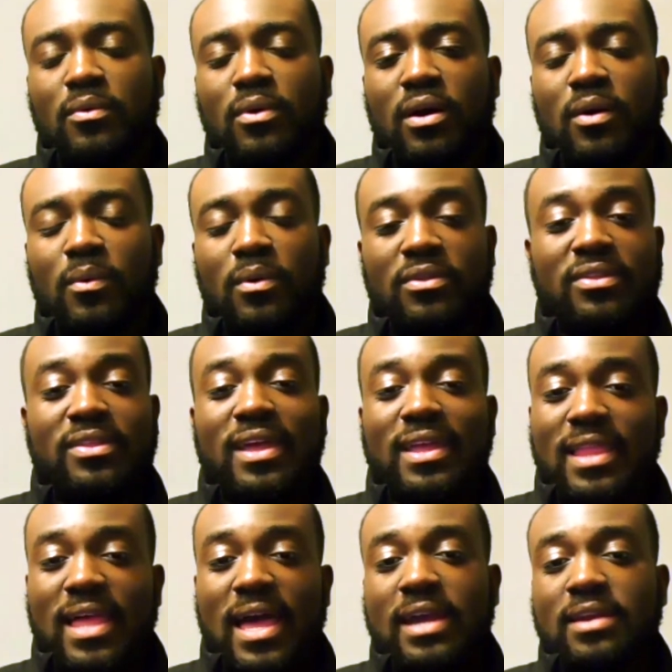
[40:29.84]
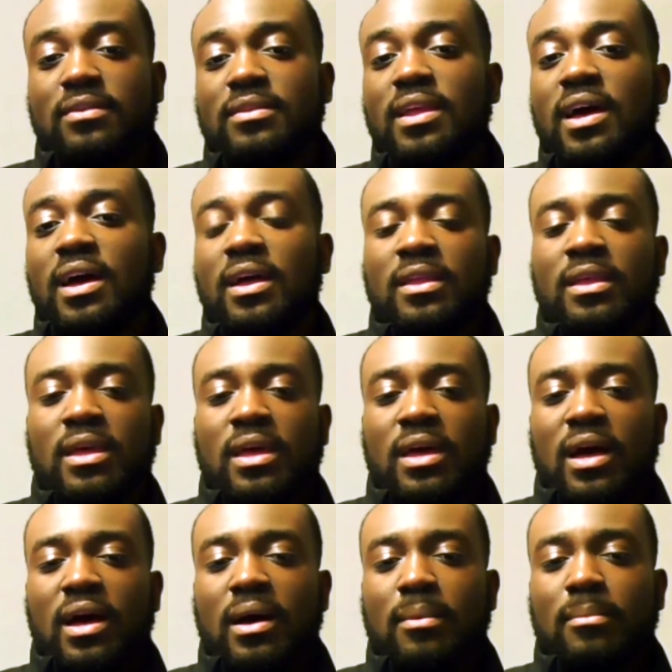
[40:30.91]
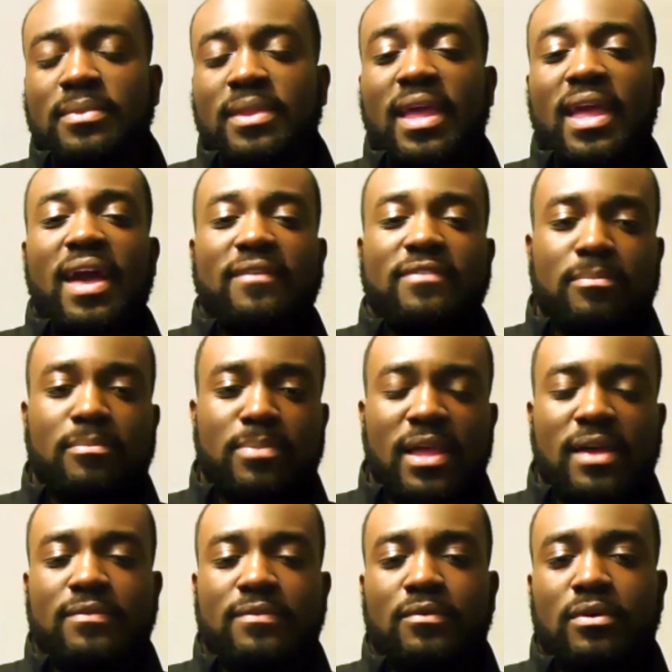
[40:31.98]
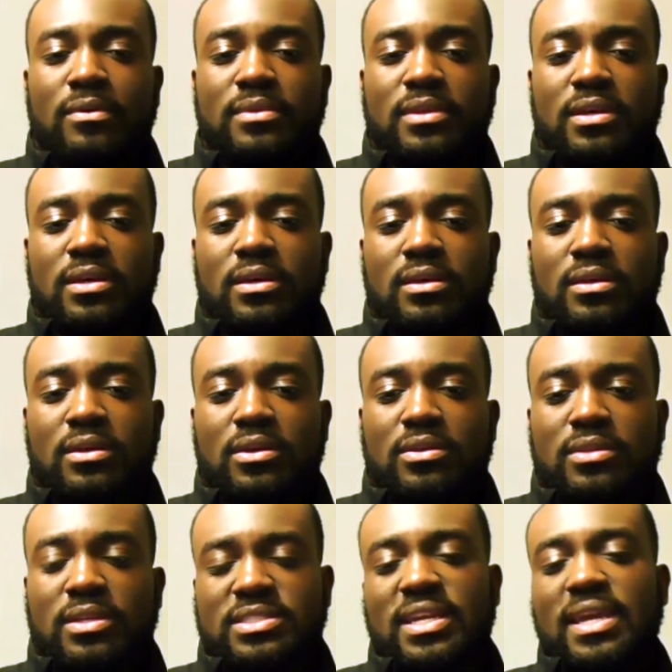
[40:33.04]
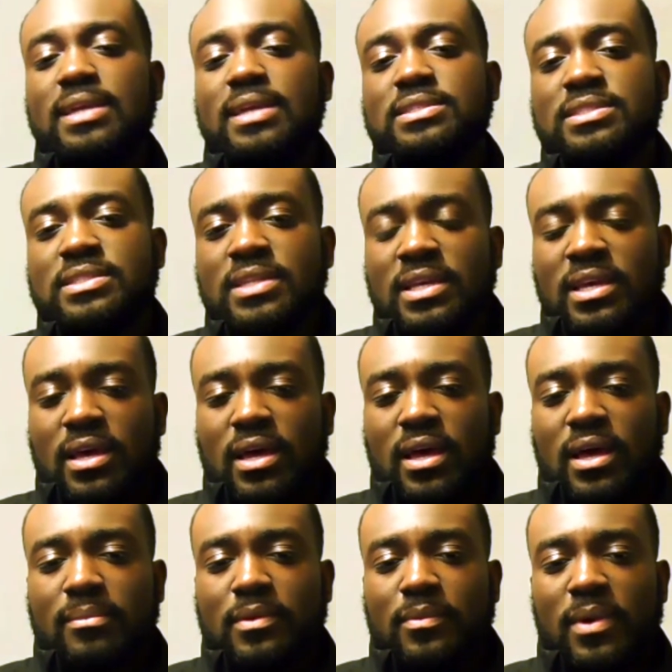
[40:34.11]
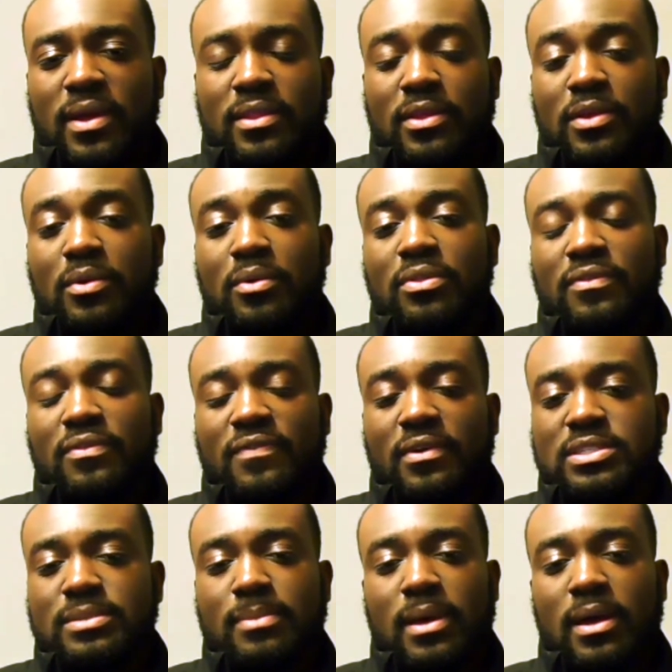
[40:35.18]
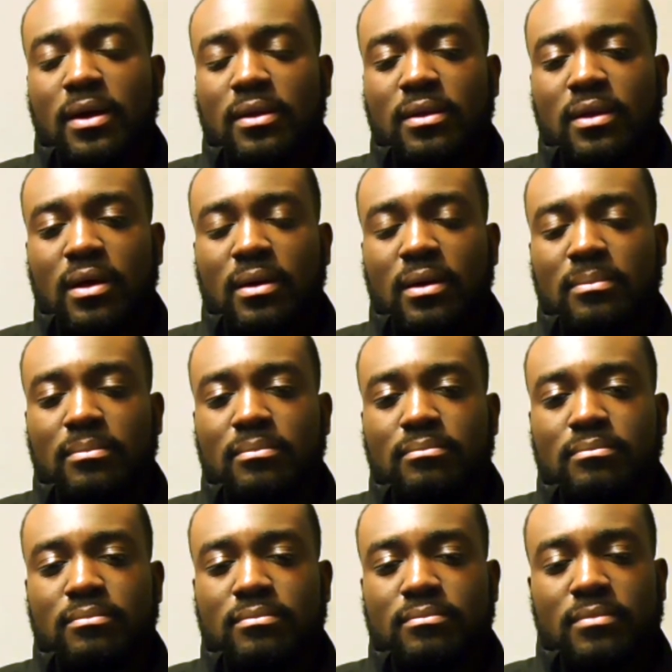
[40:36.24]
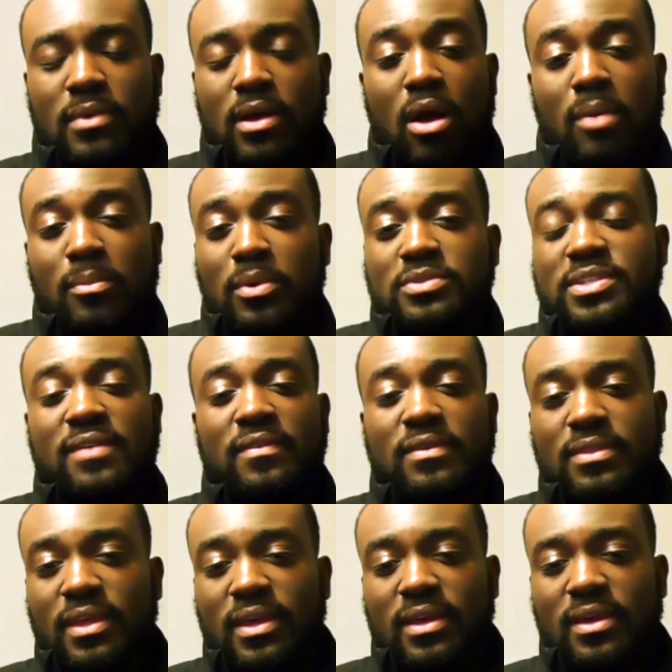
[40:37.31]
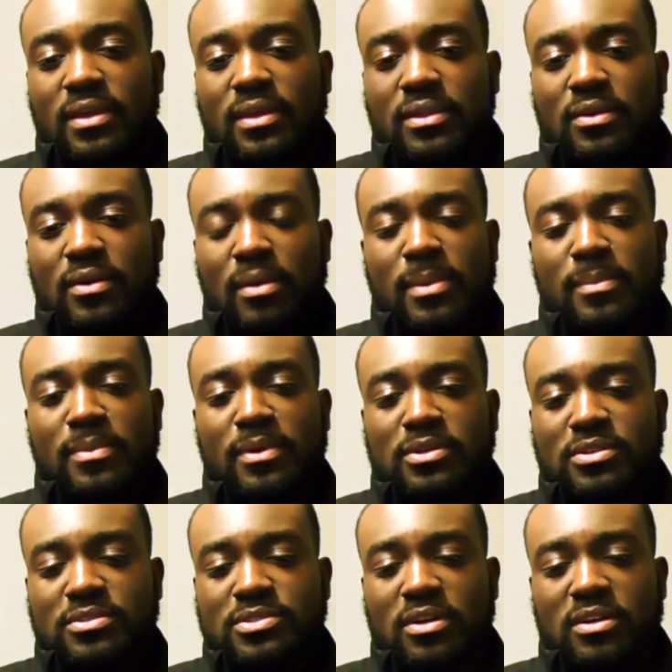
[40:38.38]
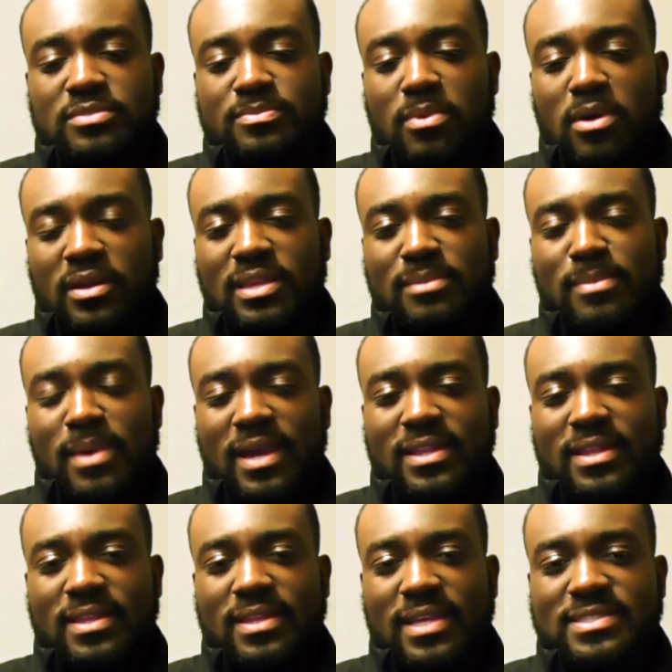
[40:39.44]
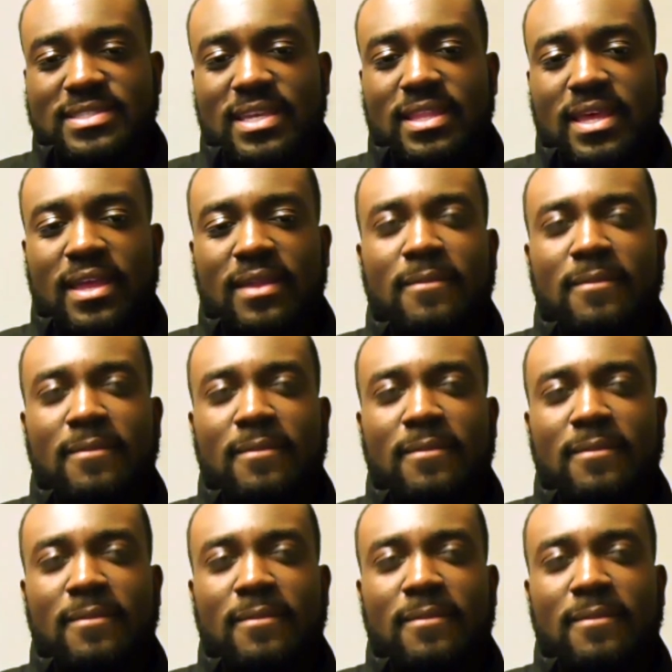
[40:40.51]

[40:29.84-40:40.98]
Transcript: whether they like it or not, they have the platform to change the way the youth feels about almost everything. I remember Charles Barkley back in the day said that,